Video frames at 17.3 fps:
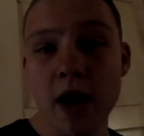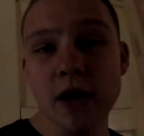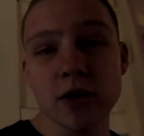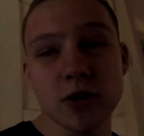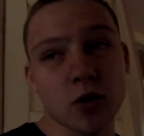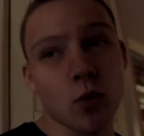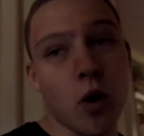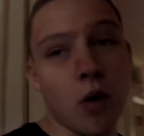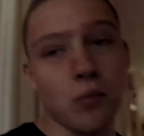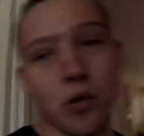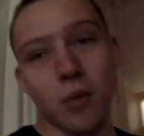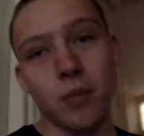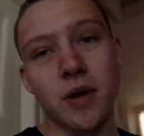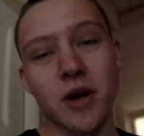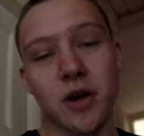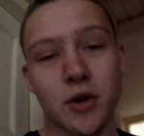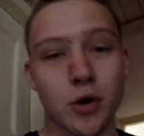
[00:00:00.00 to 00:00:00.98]
So what I'm
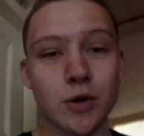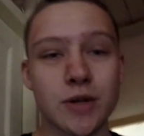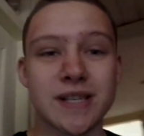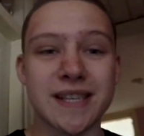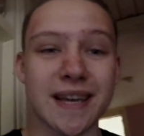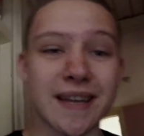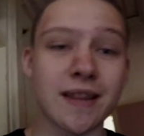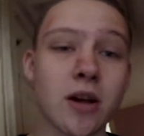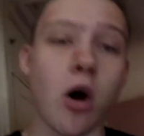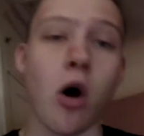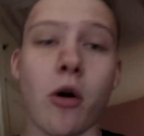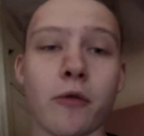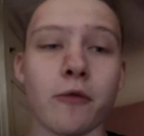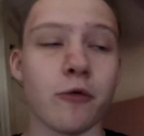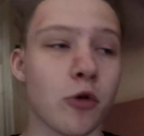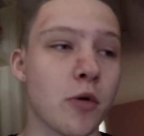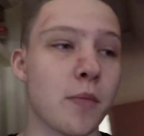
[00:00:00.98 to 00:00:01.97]
probably going to do is sit in the
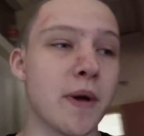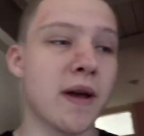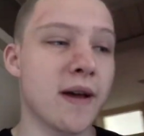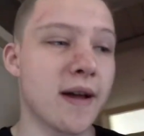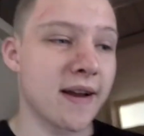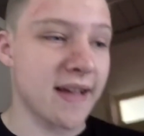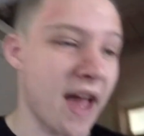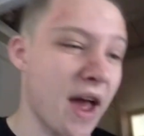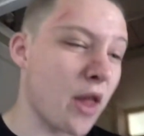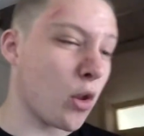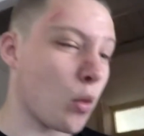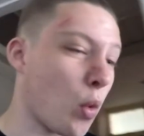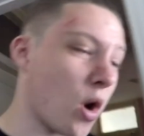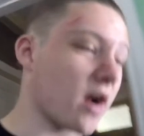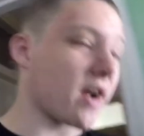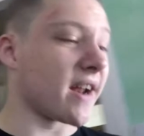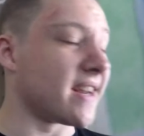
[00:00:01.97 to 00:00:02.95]
garden for a bit and get the
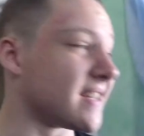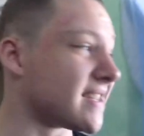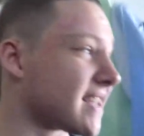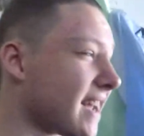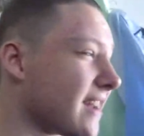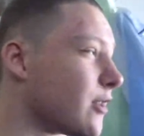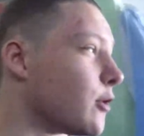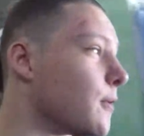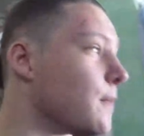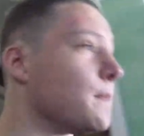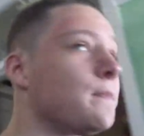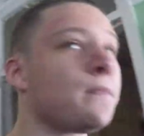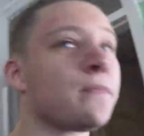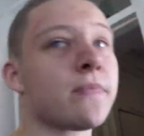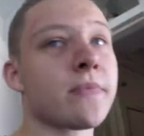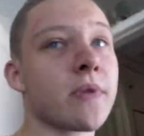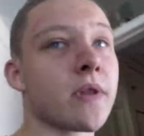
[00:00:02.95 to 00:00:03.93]
work I need to get done
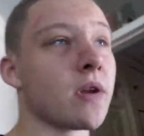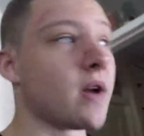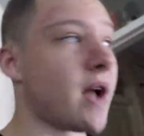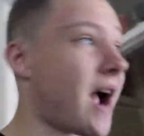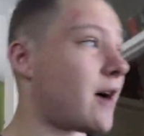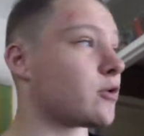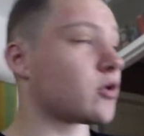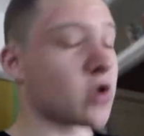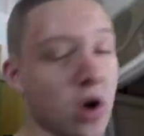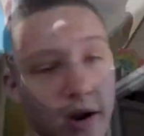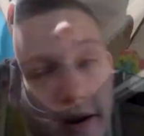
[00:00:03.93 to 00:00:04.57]
outside.